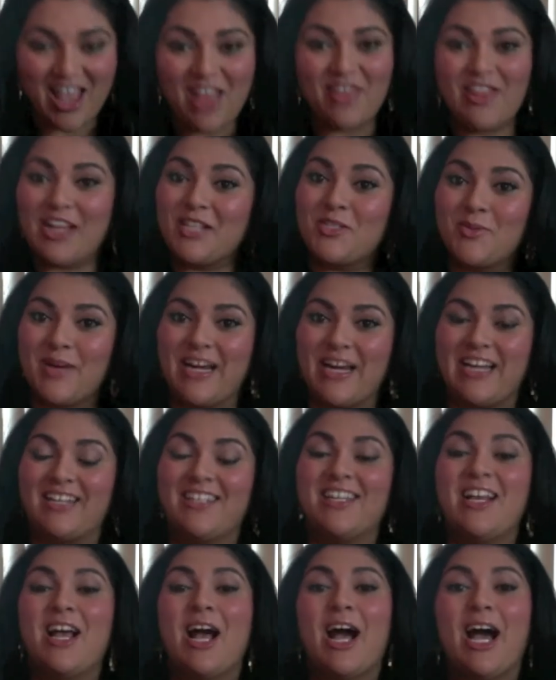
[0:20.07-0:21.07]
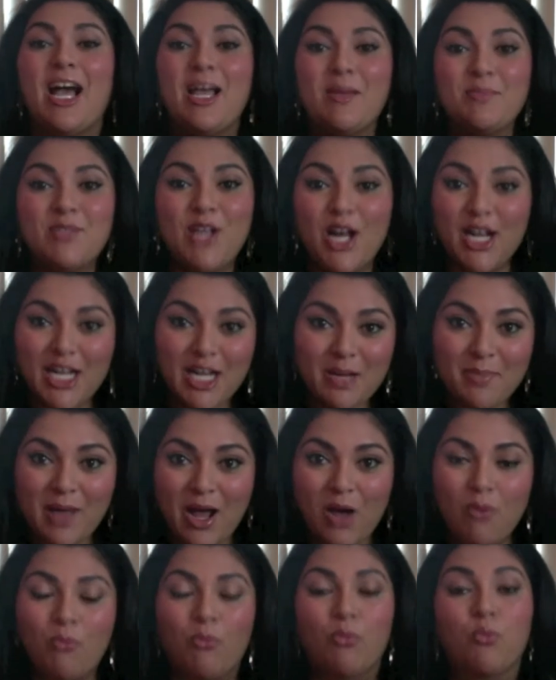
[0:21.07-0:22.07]
That's right, I am talking
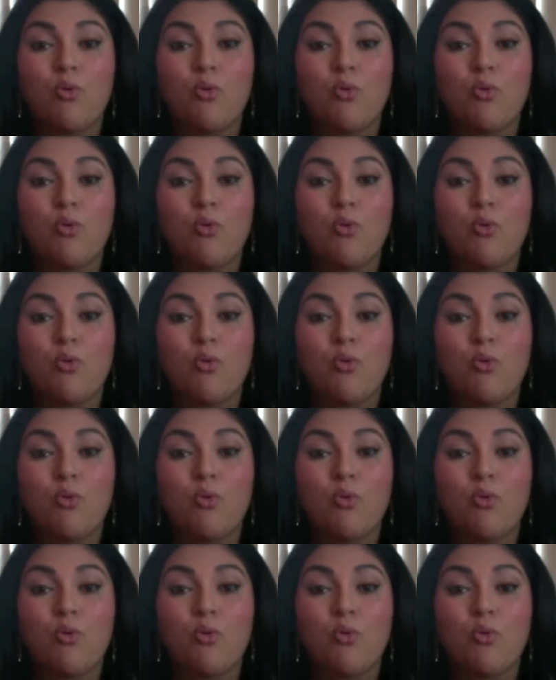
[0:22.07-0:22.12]
about